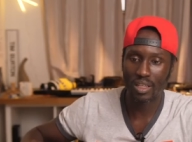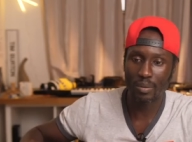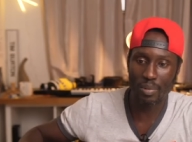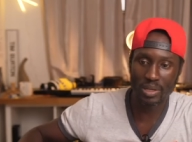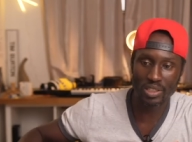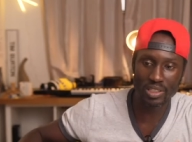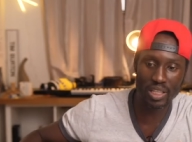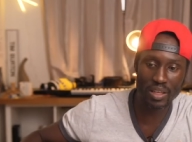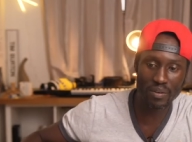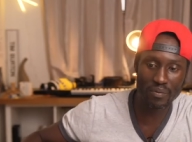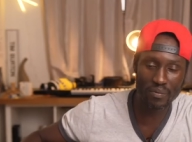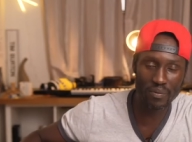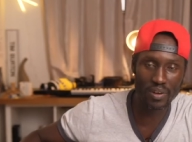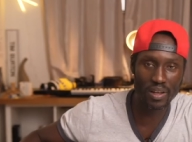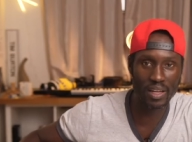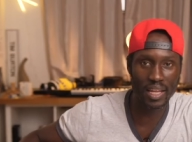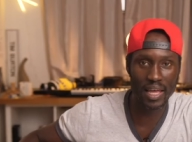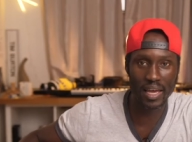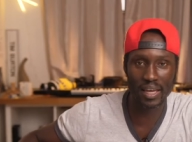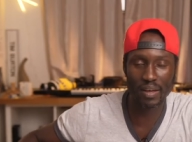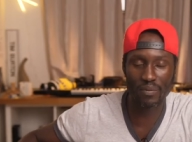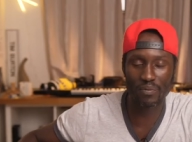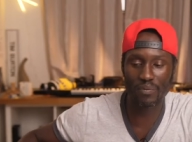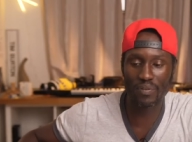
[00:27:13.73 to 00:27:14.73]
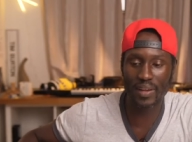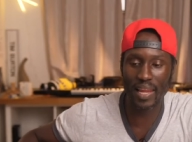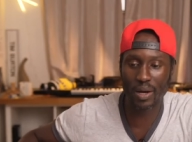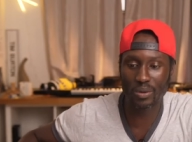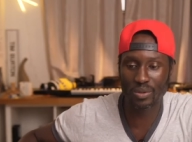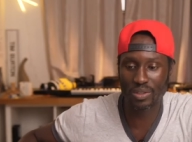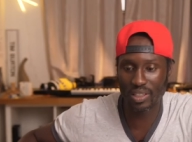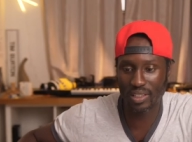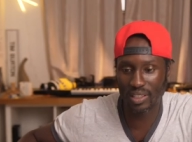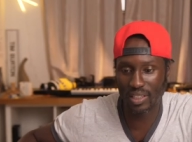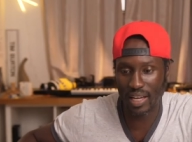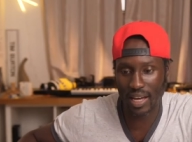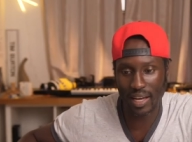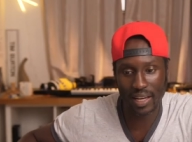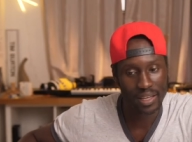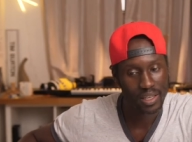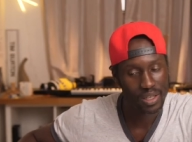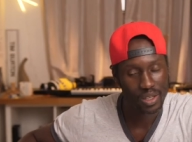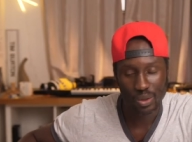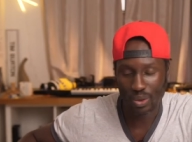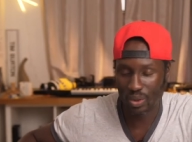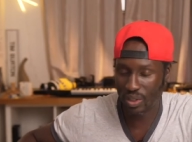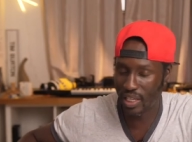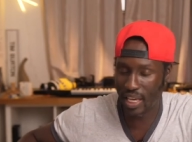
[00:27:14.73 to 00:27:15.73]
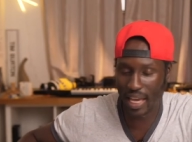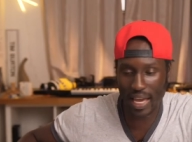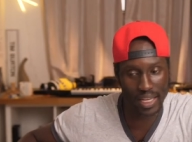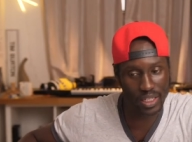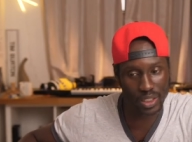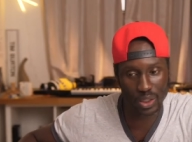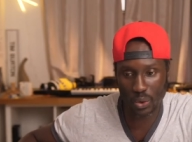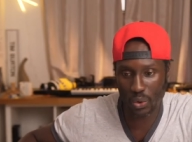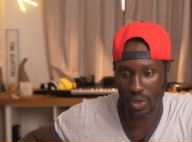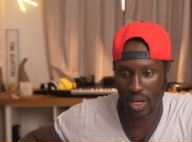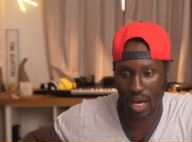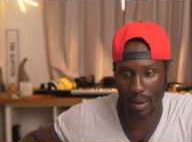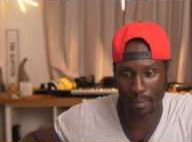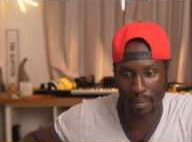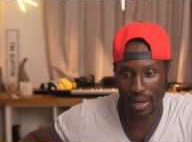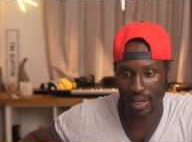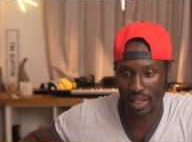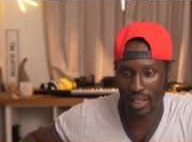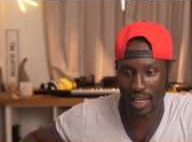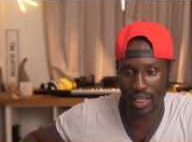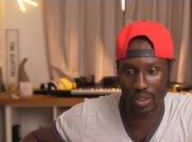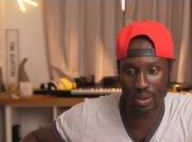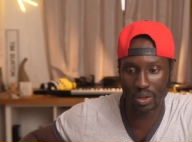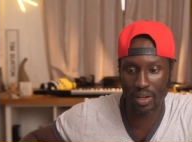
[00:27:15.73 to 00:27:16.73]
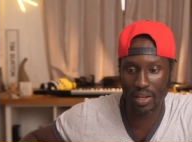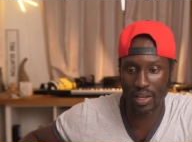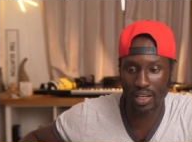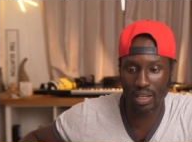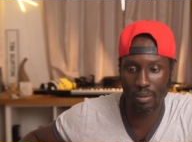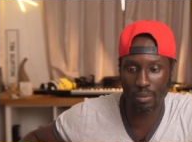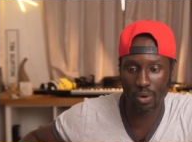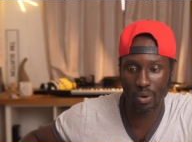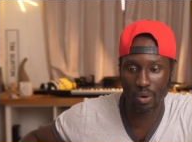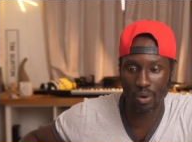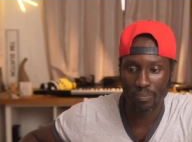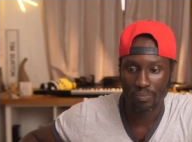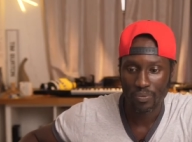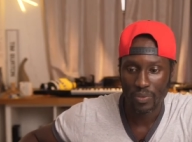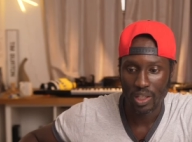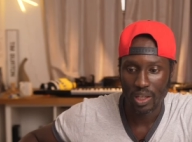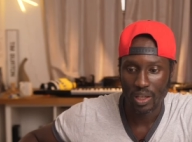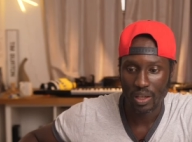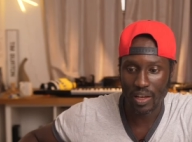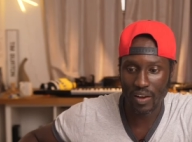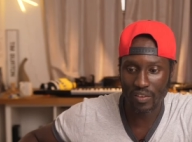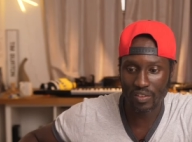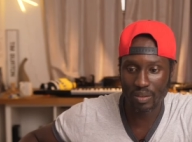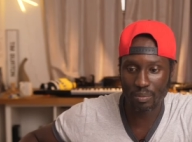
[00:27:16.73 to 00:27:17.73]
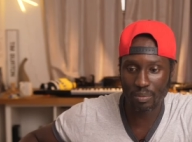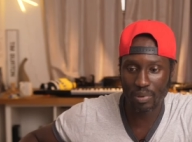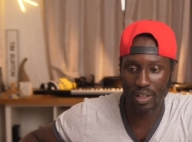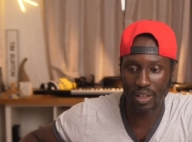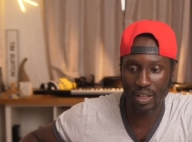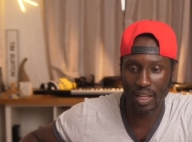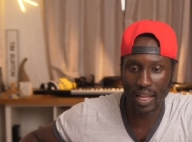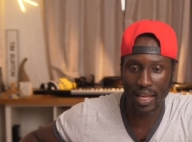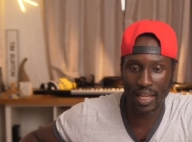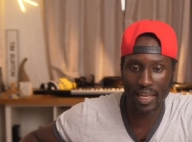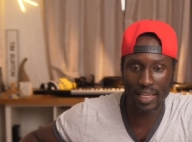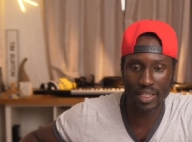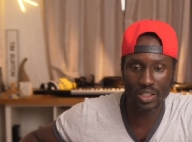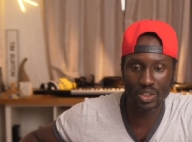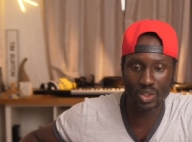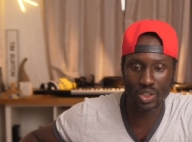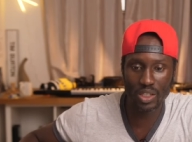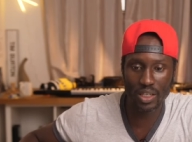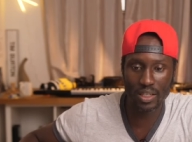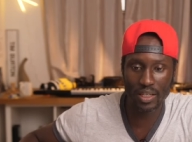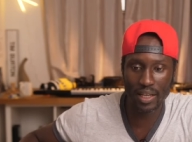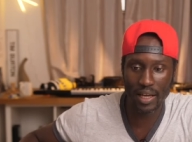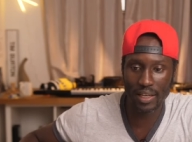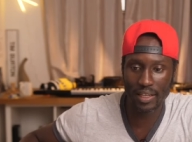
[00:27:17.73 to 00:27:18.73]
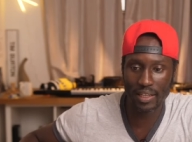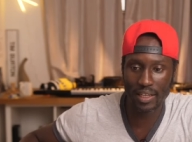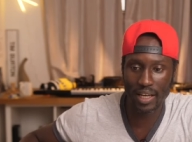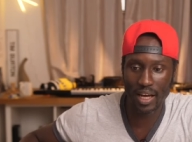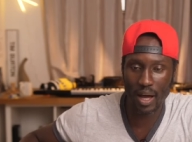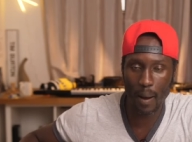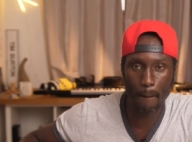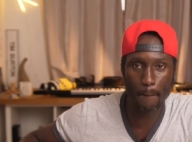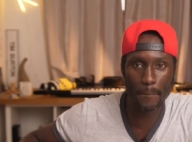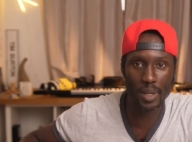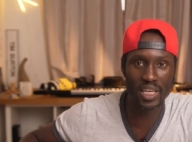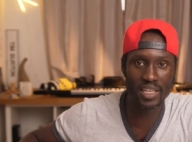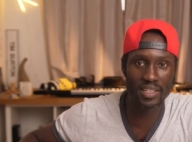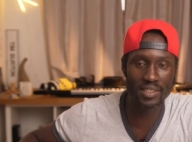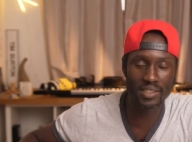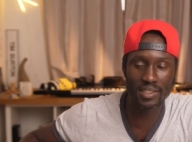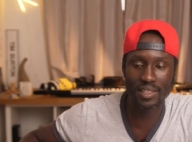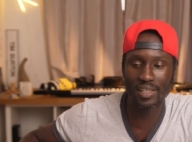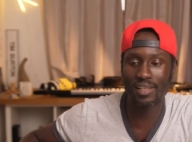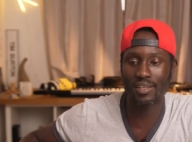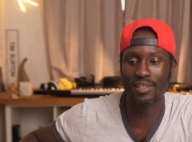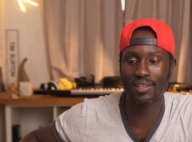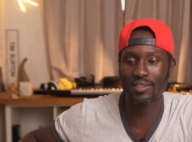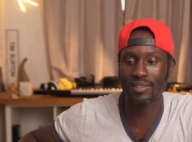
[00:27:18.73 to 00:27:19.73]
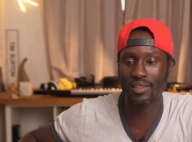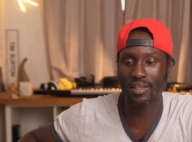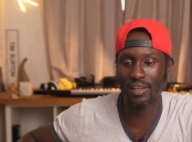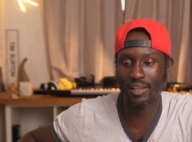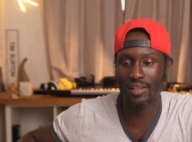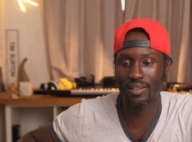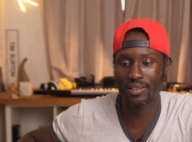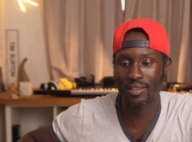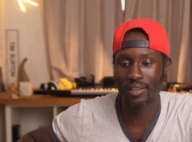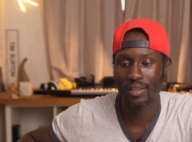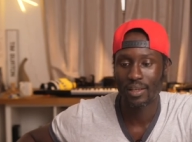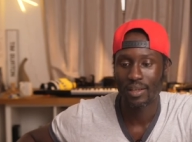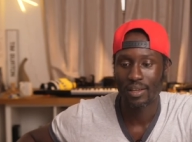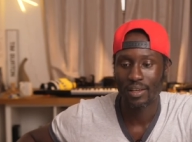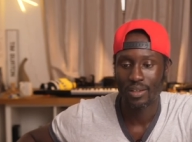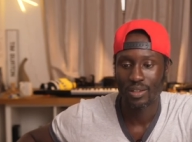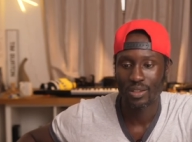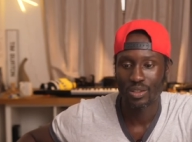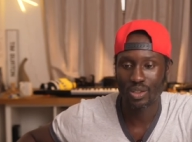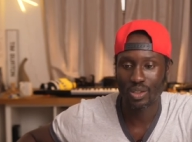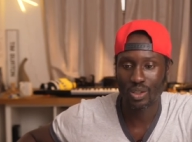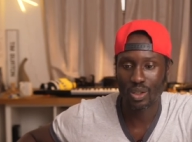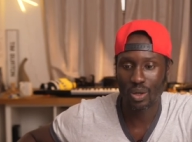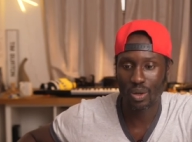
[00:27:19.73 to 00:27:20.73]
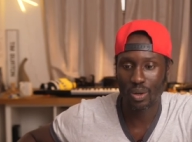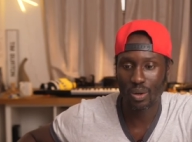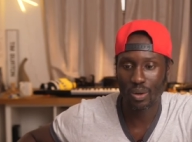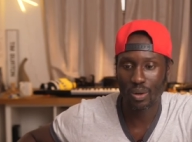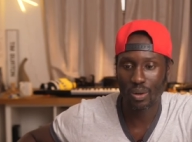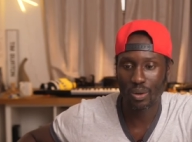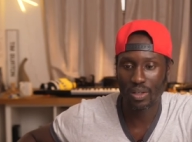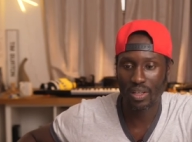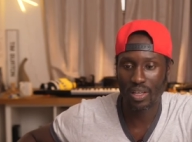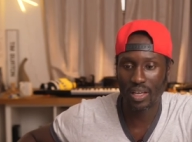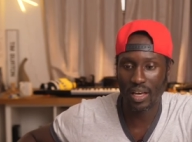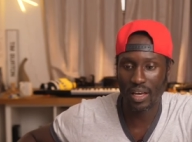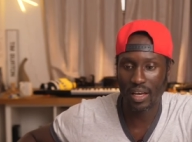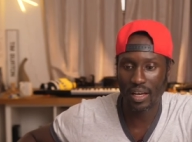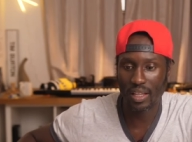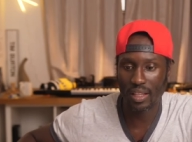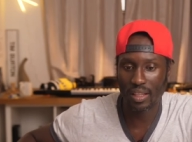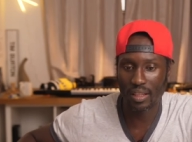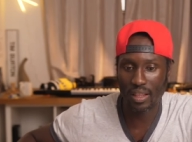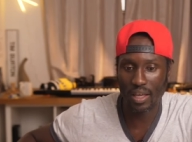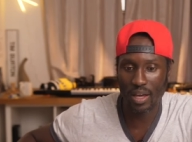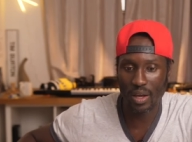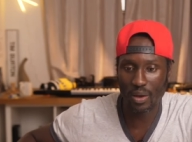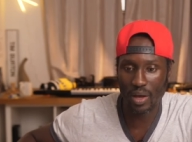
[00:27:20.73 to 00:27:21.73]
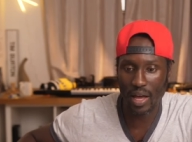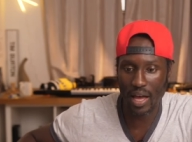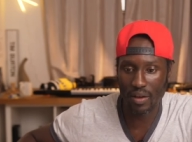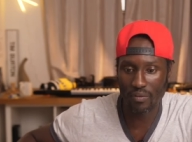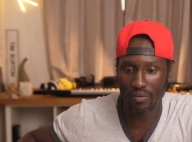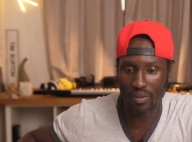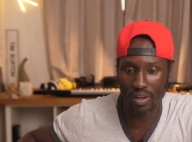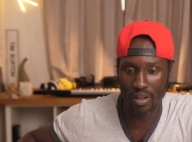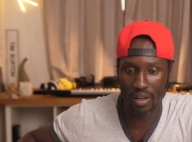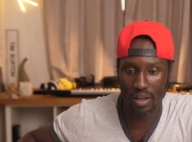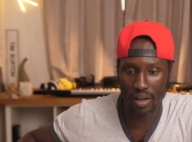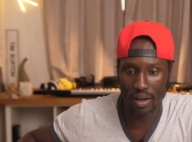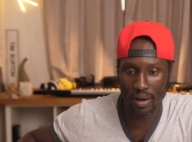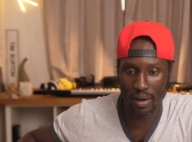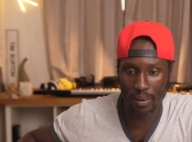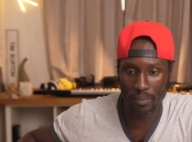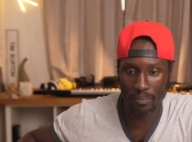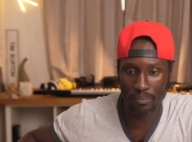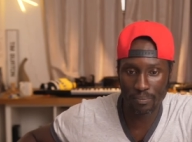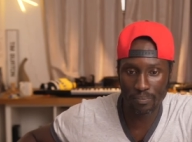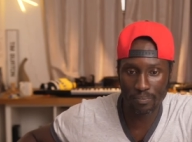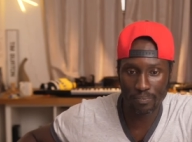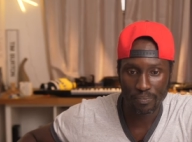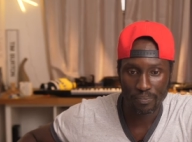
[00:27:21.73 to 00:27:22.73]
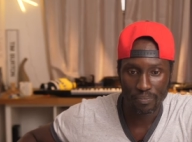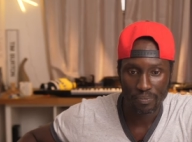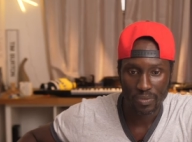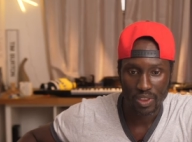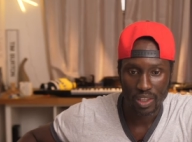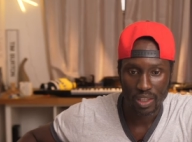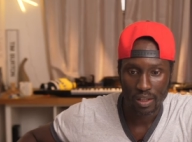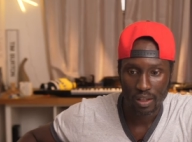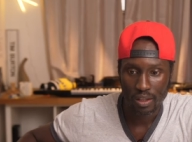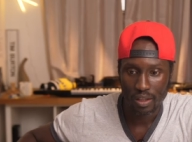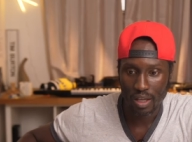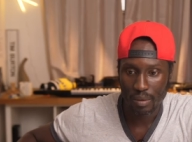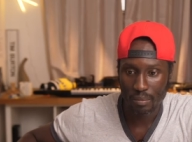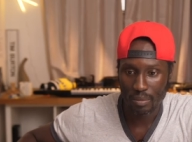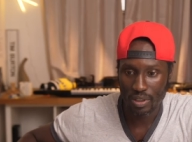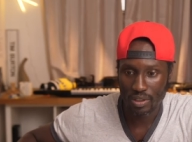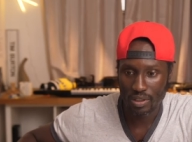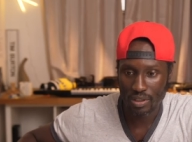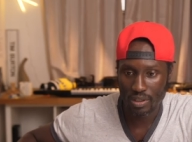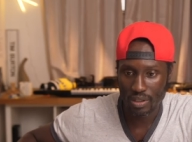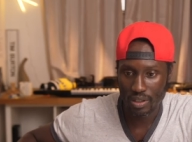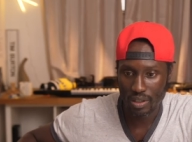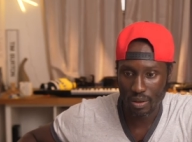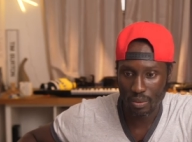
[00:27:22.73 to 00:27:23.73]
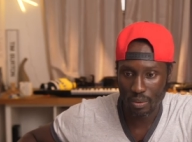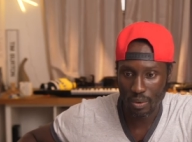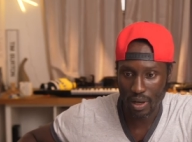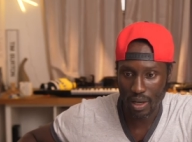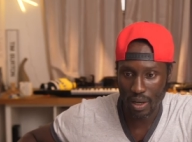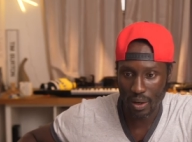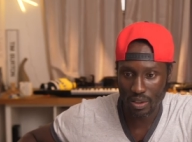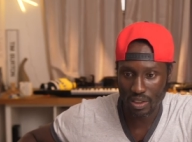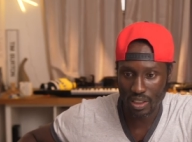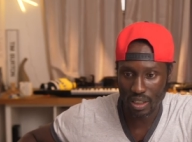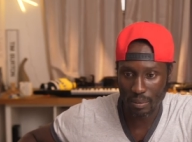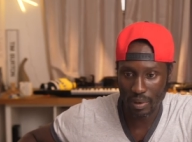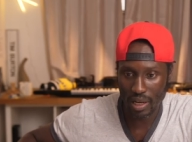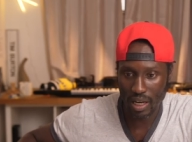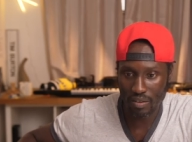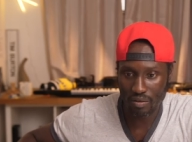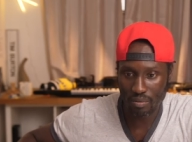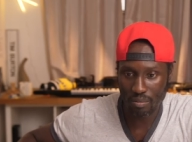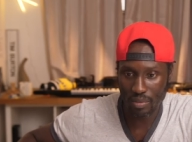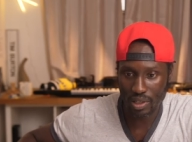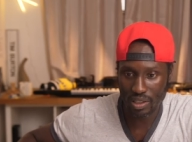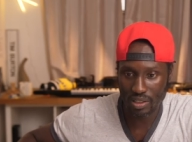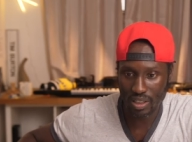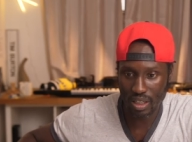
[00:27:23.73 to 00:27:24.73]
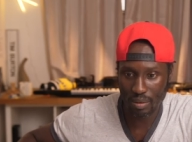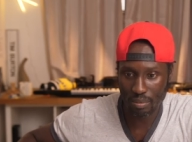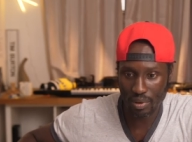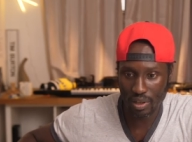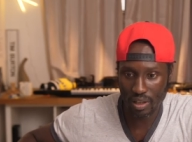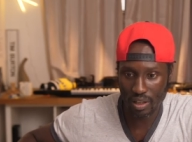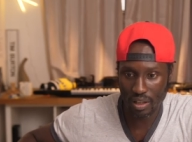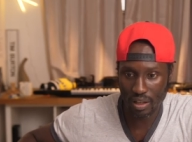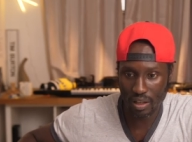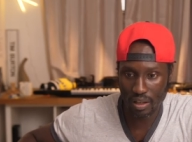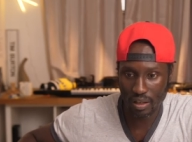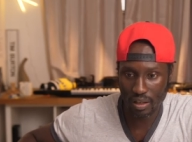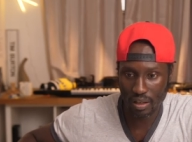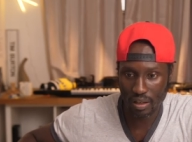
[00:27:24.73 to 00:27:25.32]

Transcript: they basically like flouted that. You can't do that, man. Can't do that anymore. You have to be uh, legit and uh, PC these days. So yeah, there you have it. Um, let me see what else I might have missed up in